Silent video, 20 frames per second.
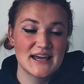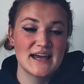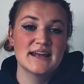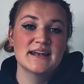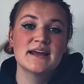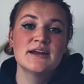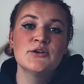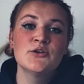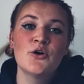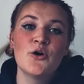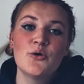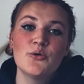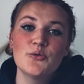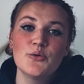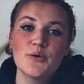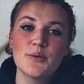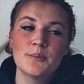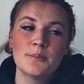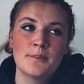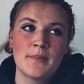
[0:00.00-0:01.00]
And I know
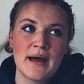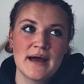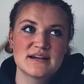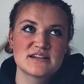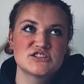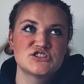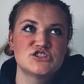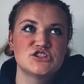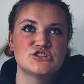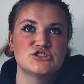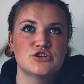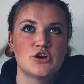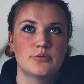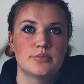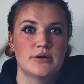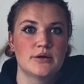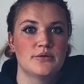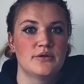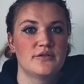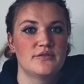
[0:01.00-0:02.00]
Max just
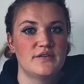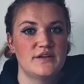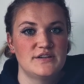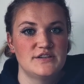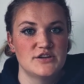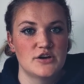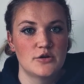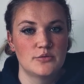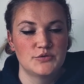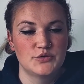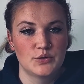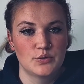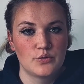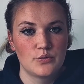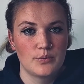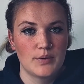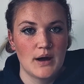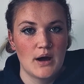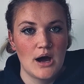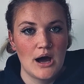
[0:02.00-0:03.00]
uploaded a video of talking
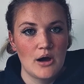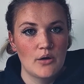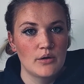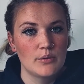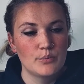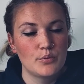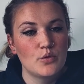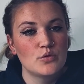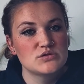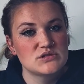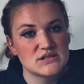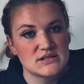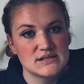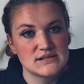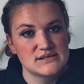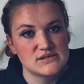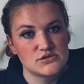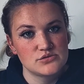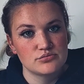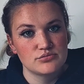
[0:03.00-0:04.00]
about how important it
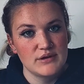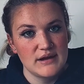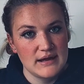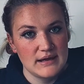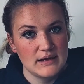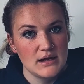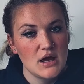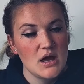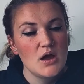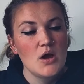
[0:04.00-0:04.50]
is to read